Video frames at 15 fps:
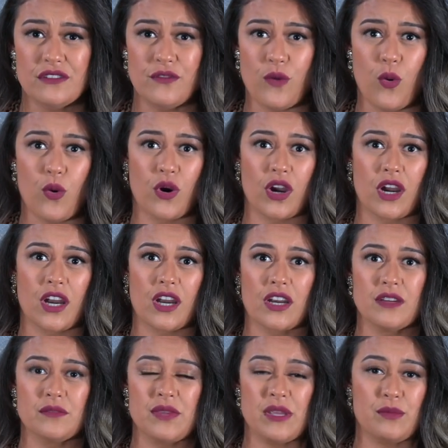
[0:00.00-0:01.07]

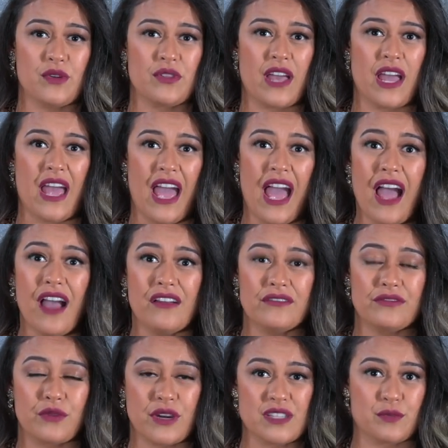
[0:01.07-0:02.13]
for people that
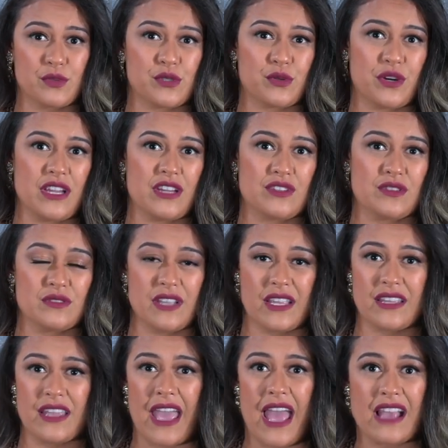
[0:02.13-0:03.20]
have respiratory issues
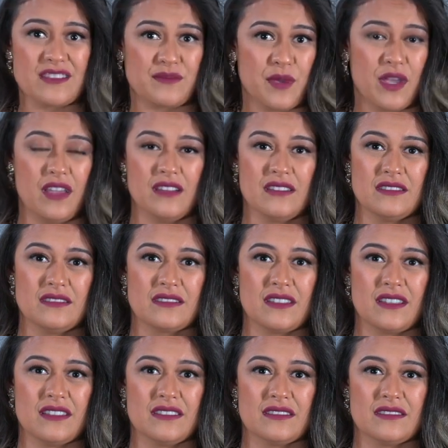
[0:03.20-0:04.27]
like asthma.
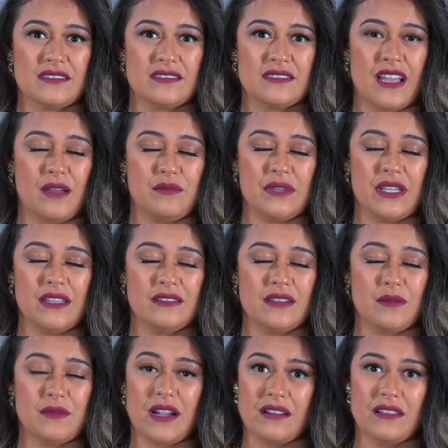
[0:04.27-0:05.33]
Because, I mean,
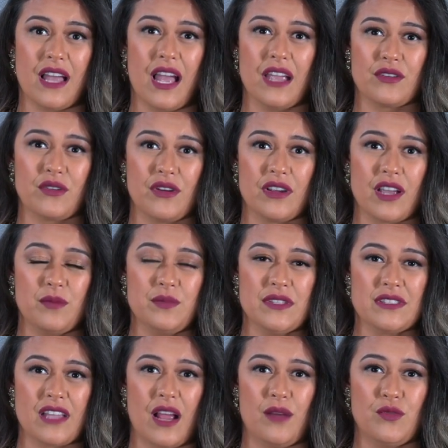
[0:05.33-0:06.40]
I'm not going to lie, growing up in
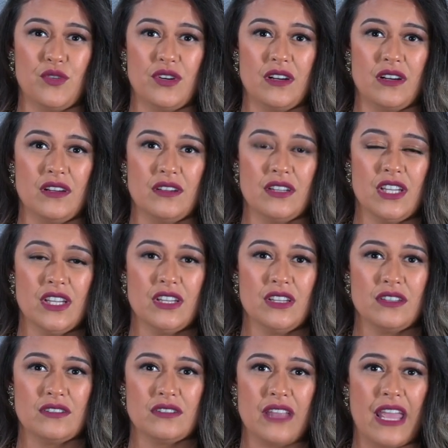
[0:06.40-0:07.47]
Samoa,
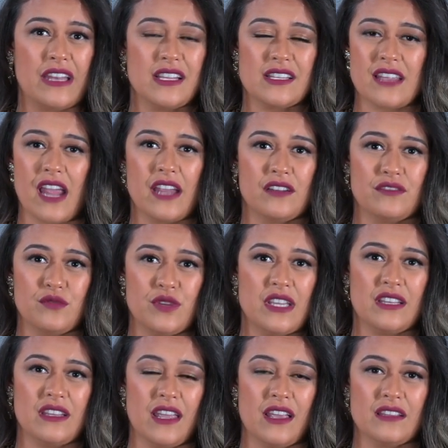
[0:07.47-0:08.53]
any sign of
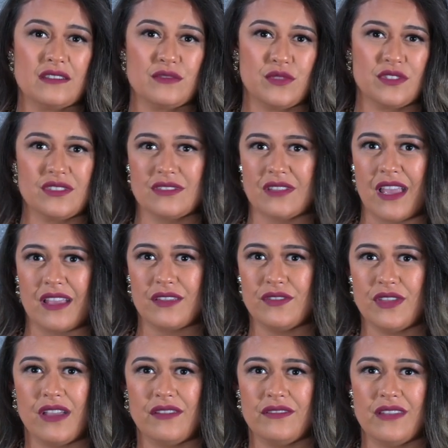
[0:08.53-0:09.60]
weakness, which is like if
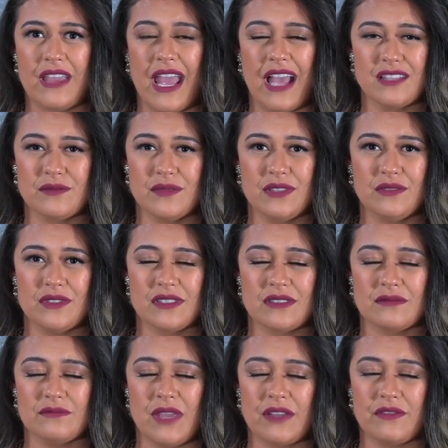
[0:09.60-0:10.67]
you have asthma, we
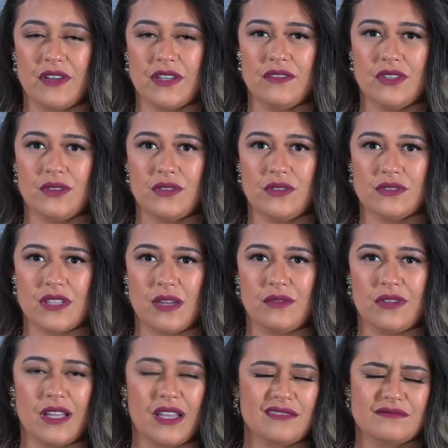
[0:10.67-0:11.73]
just make fun of you the whole time.
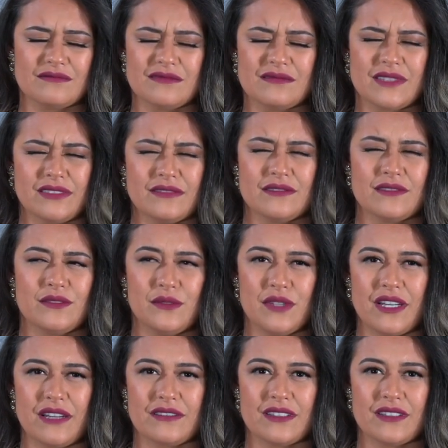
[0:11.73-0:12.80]
We're like,
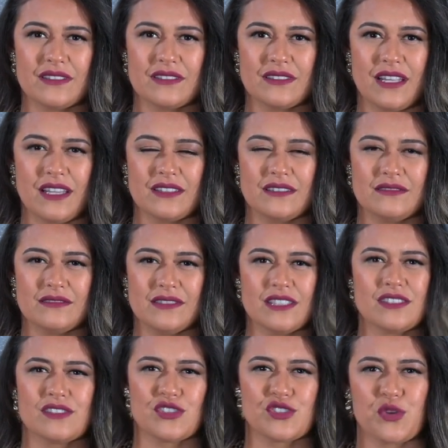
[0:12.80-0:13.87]
whatever. Like,
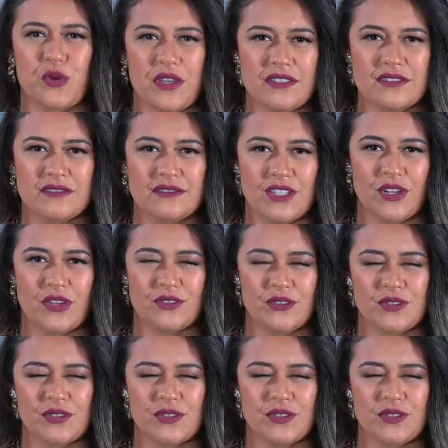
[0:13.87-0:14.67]
this is a choice. You know,